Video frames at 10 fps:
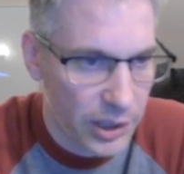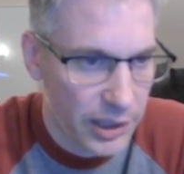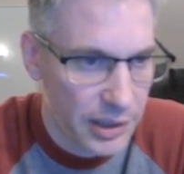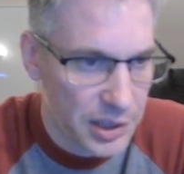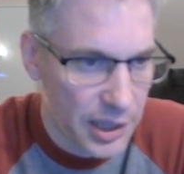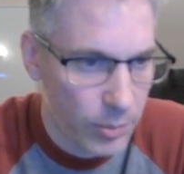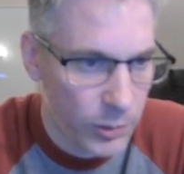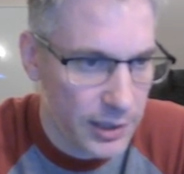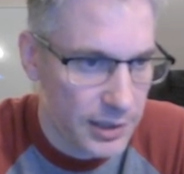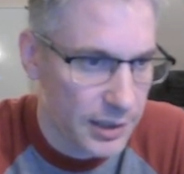in the same way.
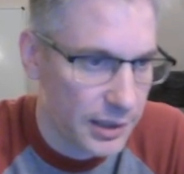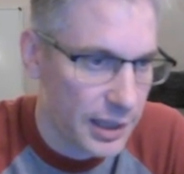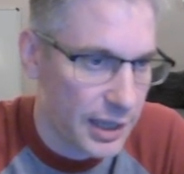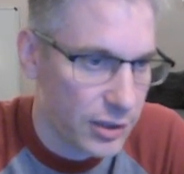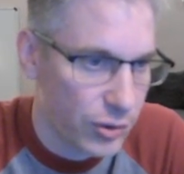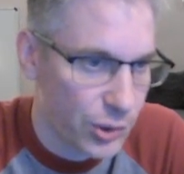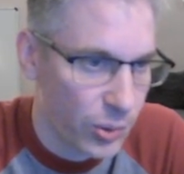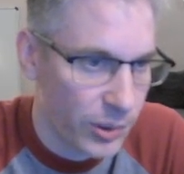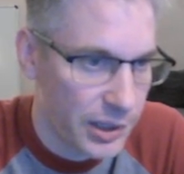He's going to castle short.